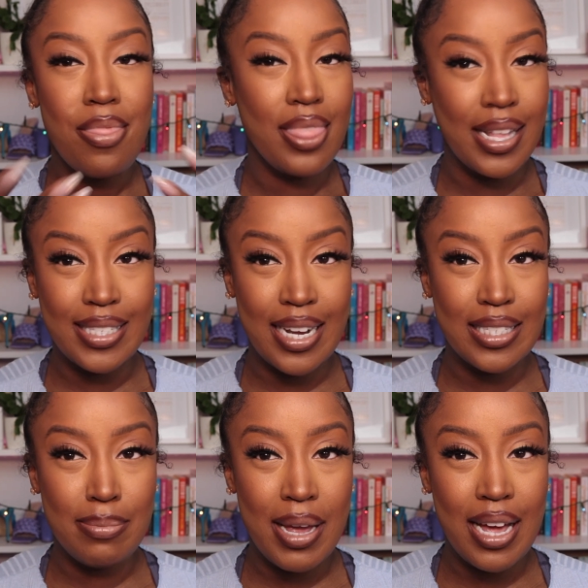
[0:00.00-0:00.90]
let's get
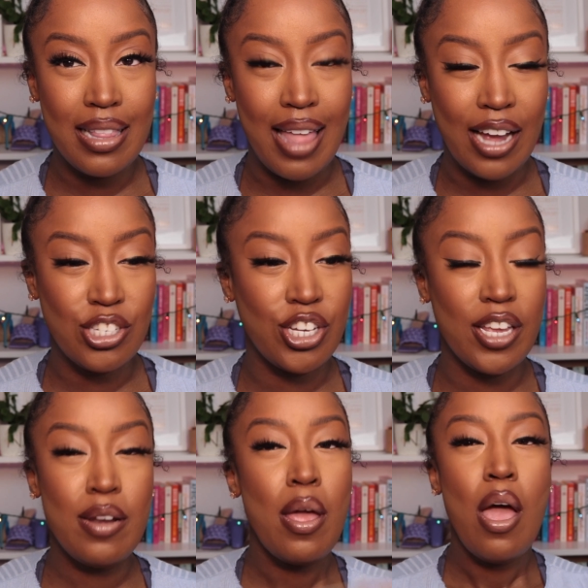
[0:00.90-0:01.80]
into my
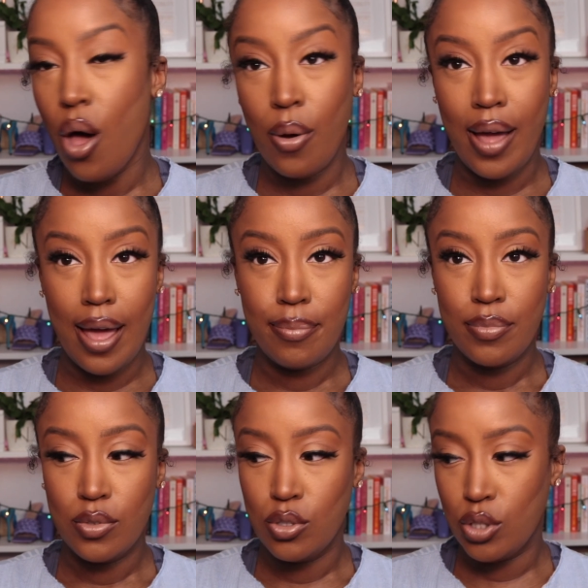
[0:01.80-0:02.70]
collection. Okay,
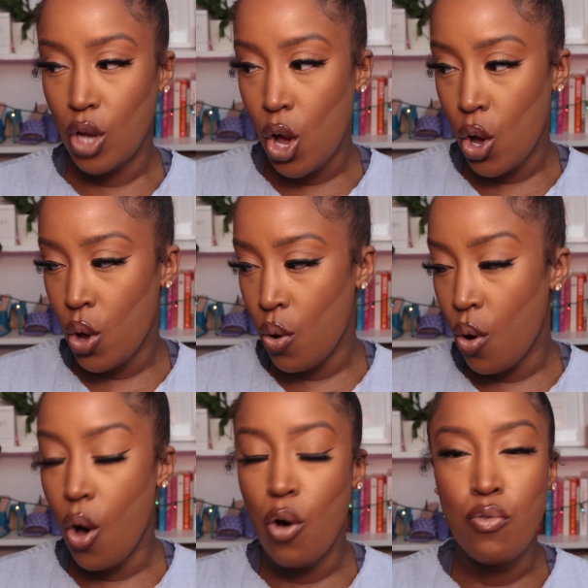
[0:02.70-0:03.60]

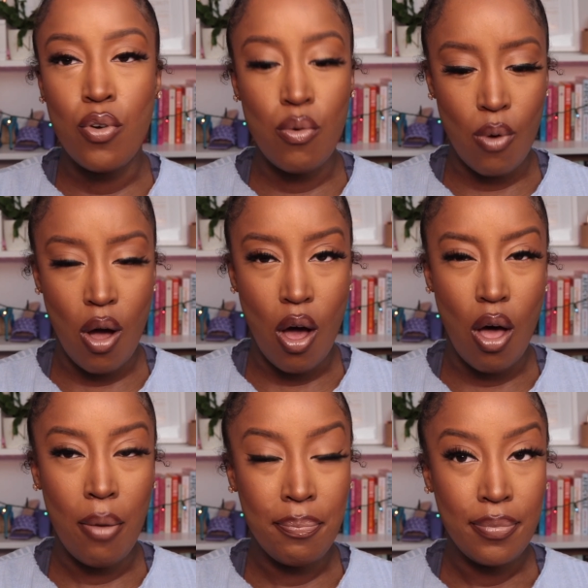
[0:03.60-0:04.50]
so
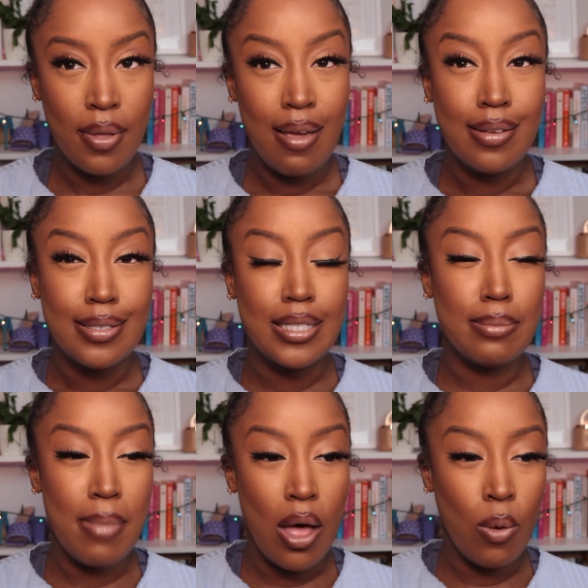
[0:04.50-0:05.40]
overall,
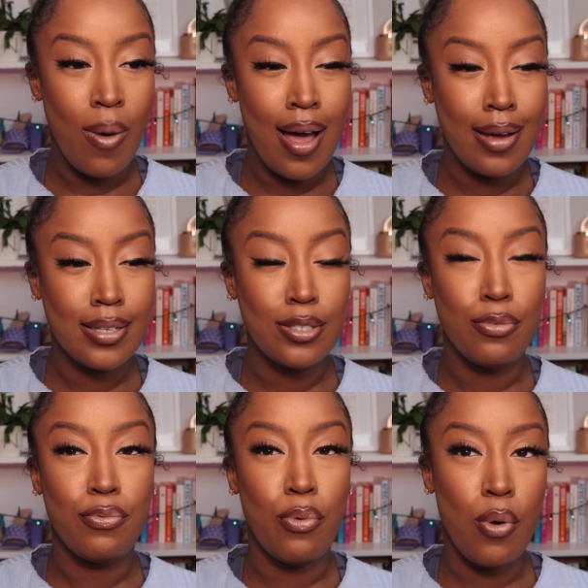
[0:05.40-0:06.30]
smell-wise
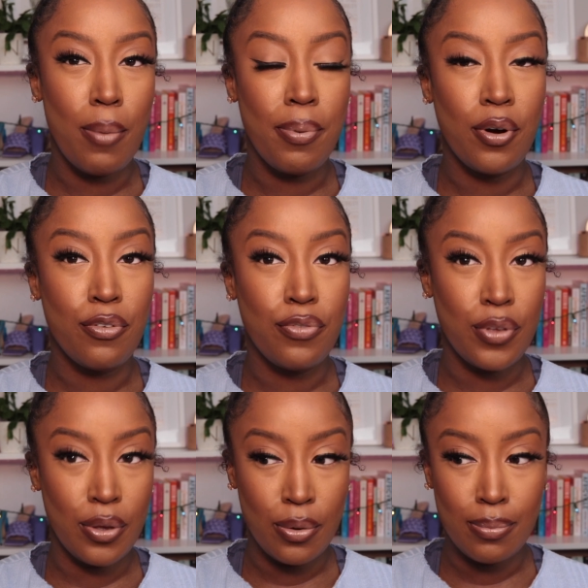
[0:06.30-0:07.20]
for
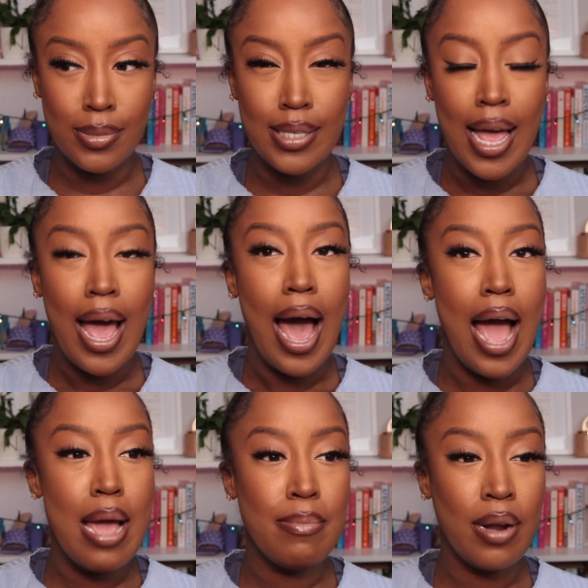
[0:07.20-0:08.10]
perfumes,
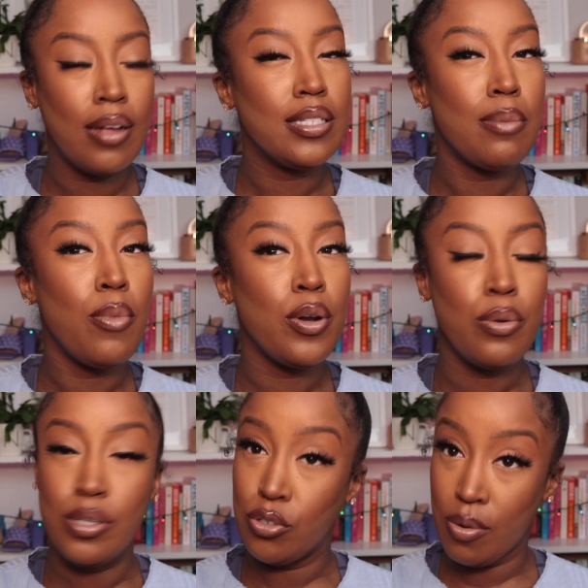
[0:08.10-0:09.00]
I am not someone
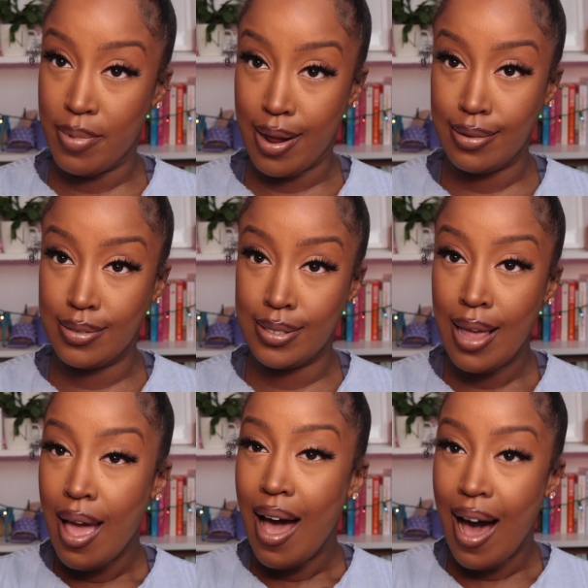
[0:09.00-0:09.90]
who discriminates.
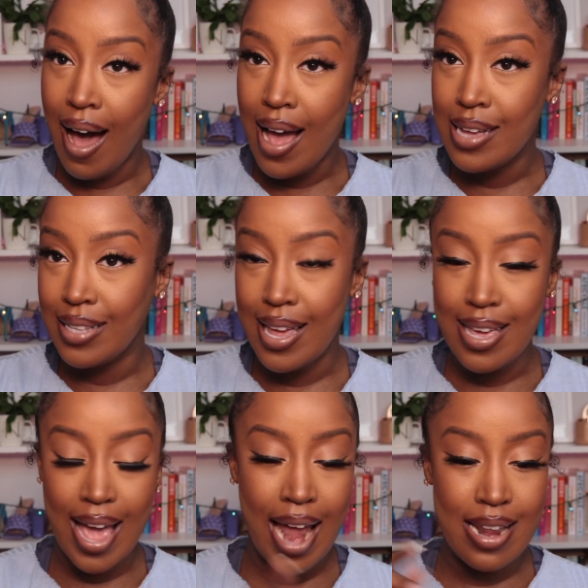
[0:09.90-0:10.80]
I
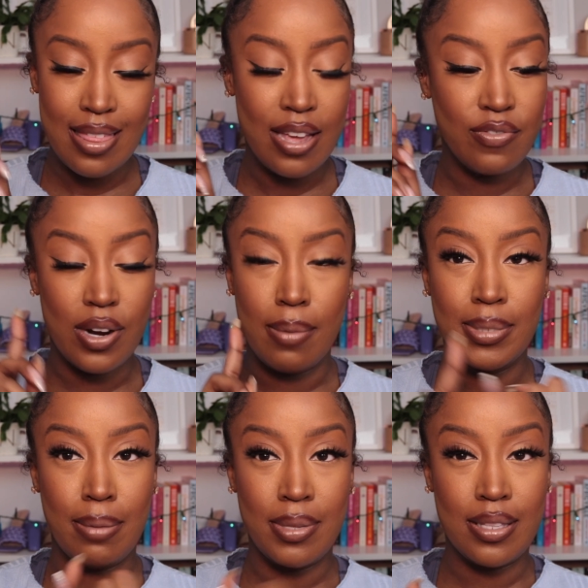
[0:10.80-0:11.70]
like anything from
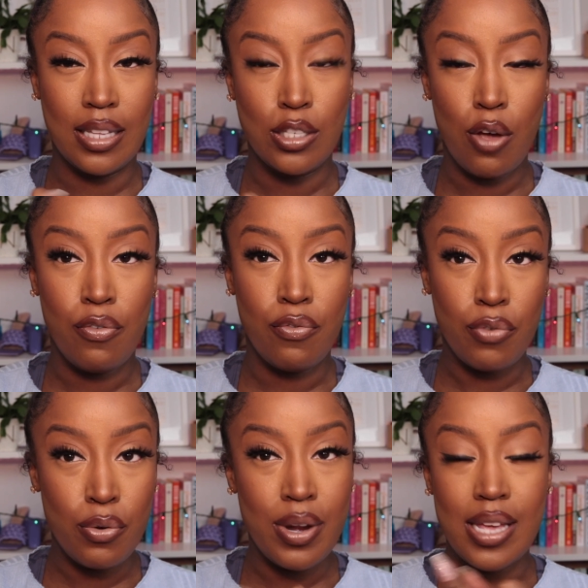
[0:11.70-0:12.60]
something that's
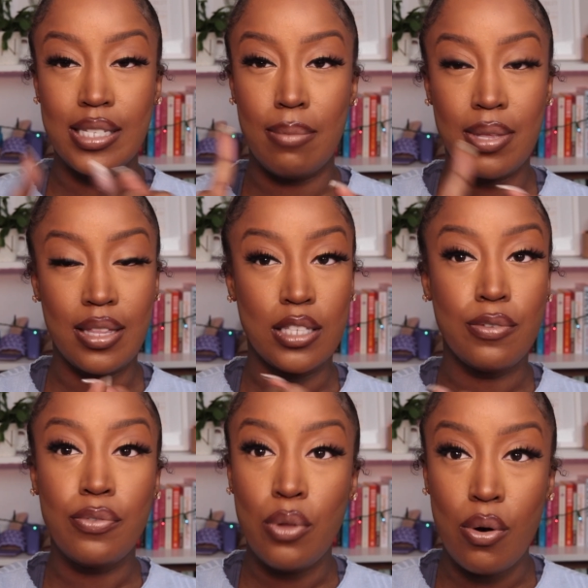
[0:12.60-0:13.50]
fruity, something that's
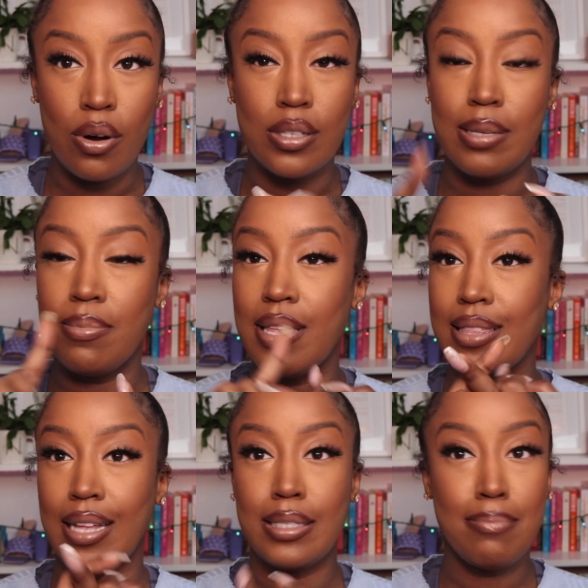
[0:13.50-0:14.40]
floral, something
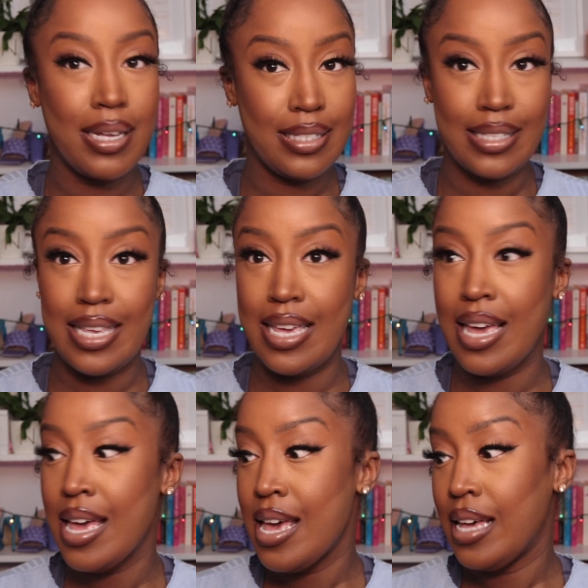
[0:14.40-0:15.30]
that's
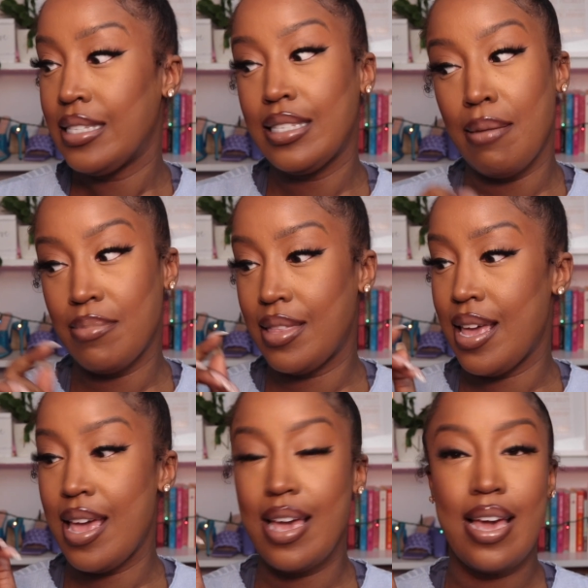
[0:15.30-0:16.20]
musky,
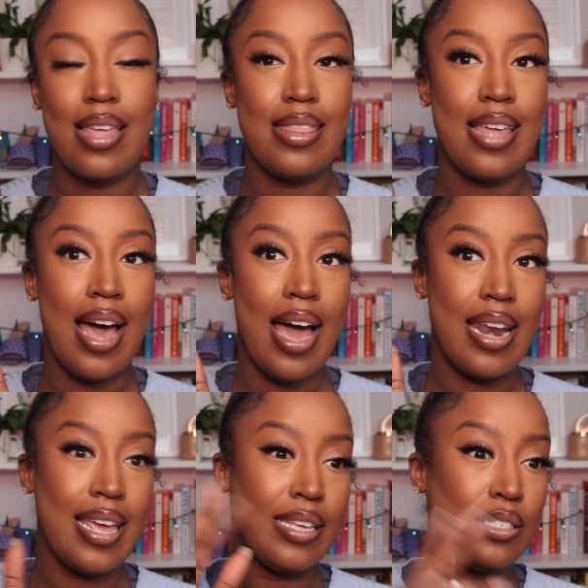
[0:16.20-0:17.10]
something
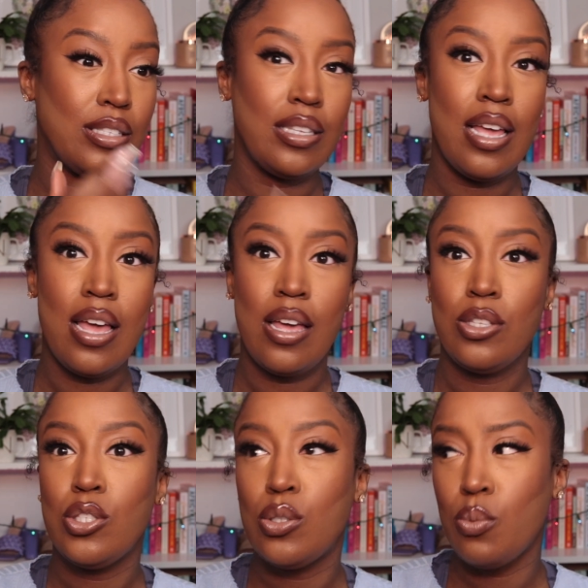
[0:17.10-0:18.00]
that is
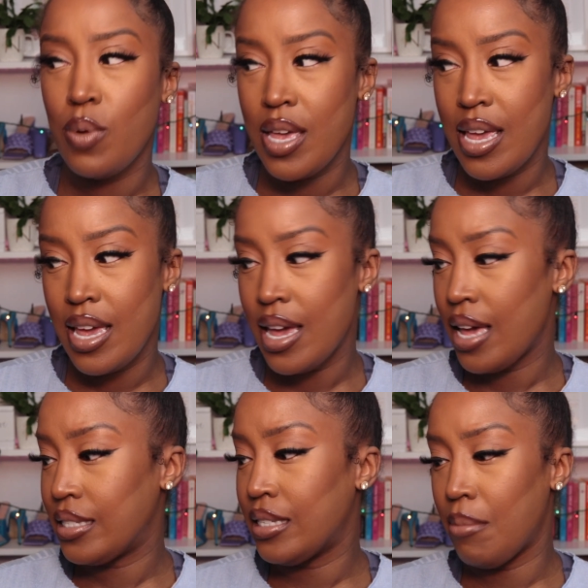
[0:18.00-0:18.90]

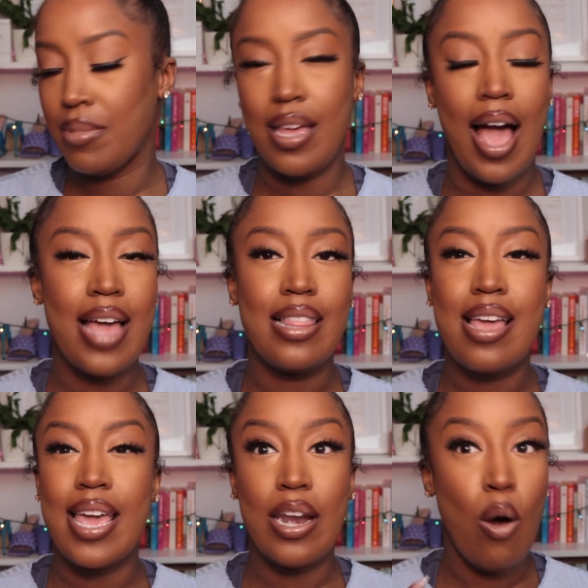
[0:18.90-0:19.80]
sweet, something, I
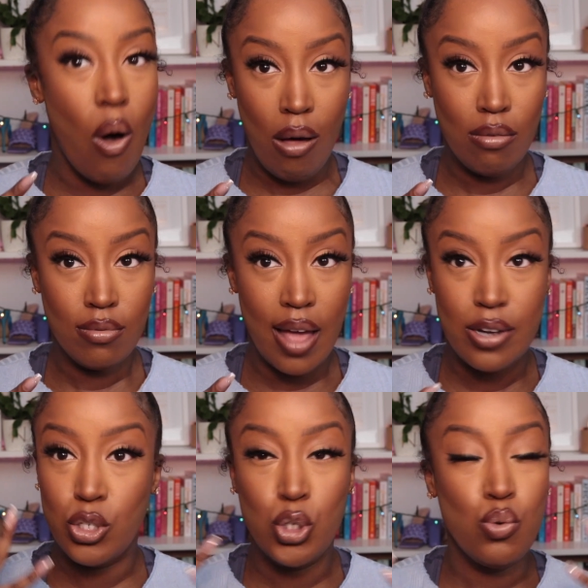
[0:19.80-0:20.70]
like it all. I
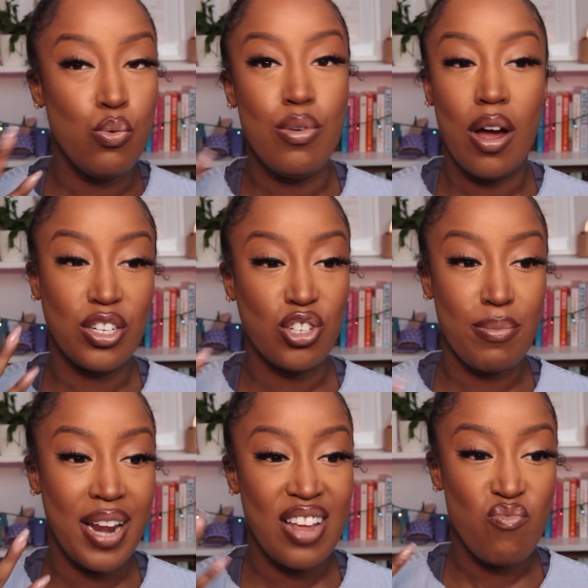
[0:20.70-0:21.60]
do not
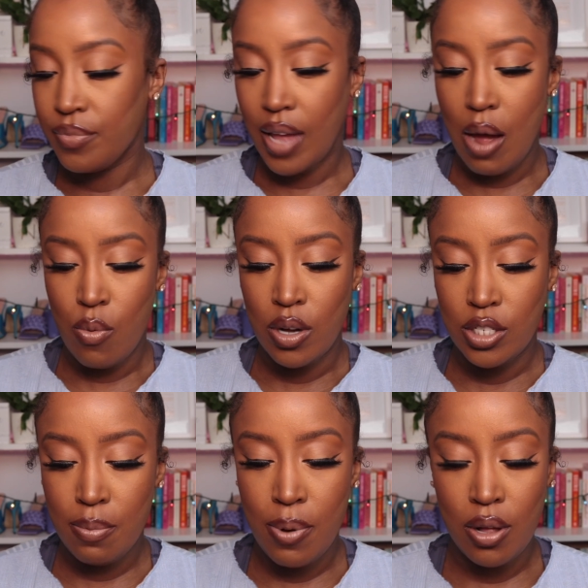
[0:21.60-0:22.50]
discriminate. I want
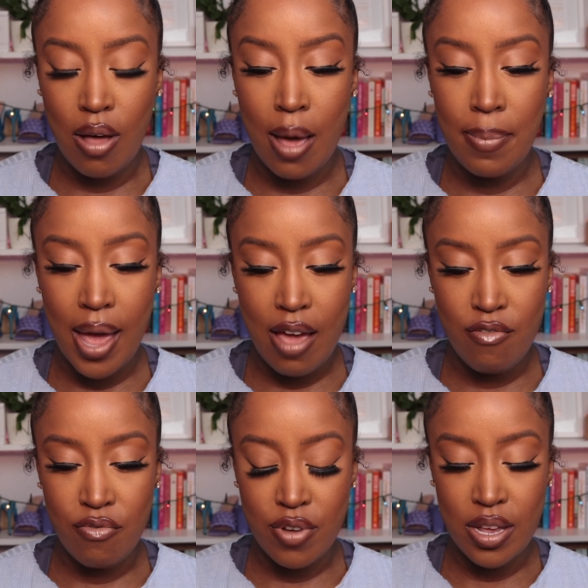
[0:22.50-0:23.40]
to pull up
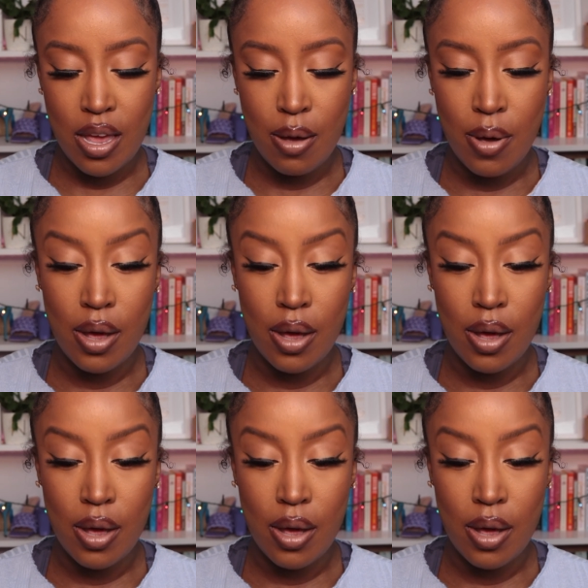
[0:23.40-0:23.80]
every